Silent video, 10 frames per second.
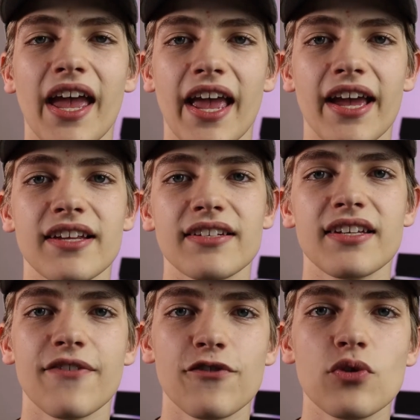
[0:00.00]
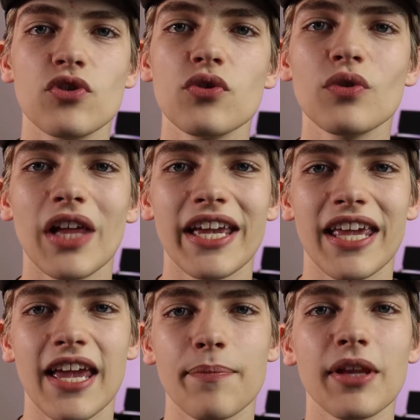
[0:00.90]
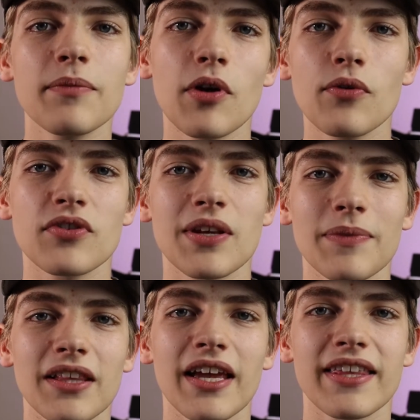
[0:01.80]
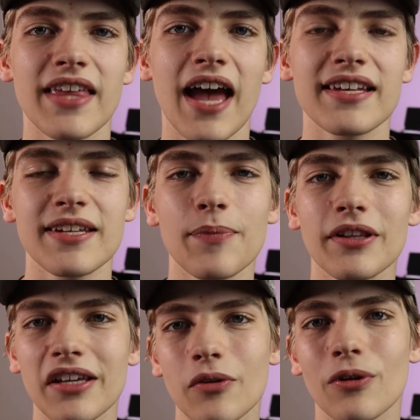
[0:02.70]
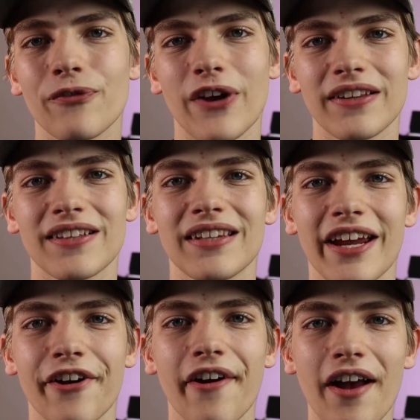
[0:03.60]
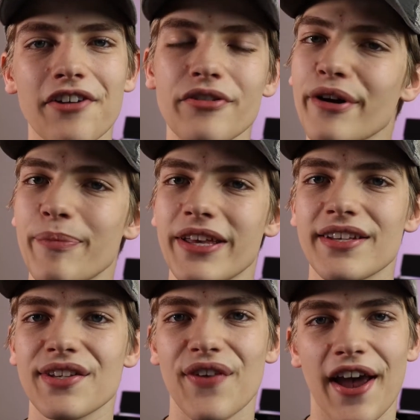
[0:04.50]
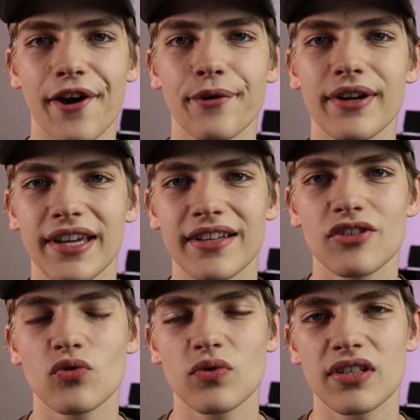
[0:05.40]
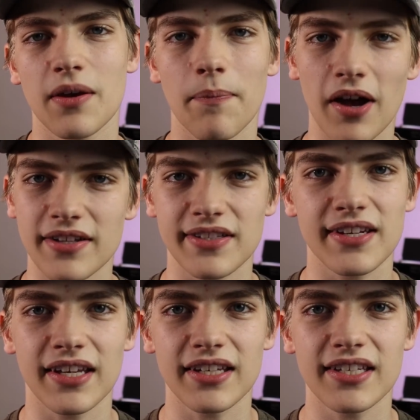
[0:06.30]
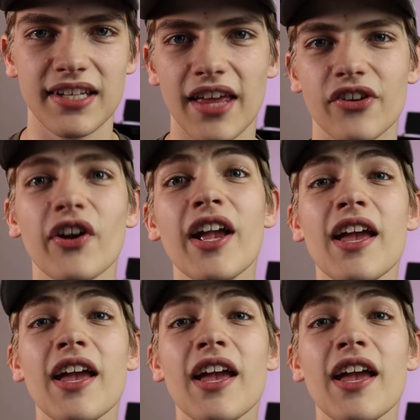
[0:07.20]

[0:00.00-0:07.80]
And if you do like a blend mode or something like that, typically it will affect the layer under it because of how it's compositing it together.